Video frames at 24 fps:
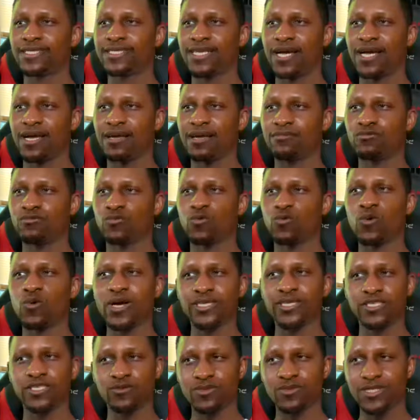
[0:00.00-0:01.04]
time
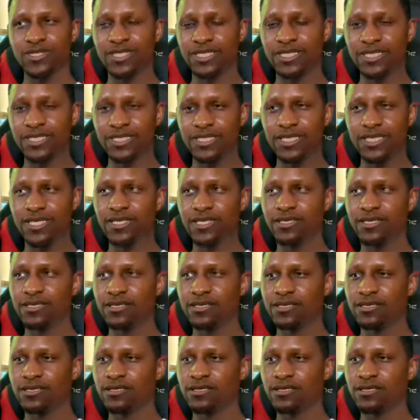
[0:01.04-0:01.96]
Wes was in the lead,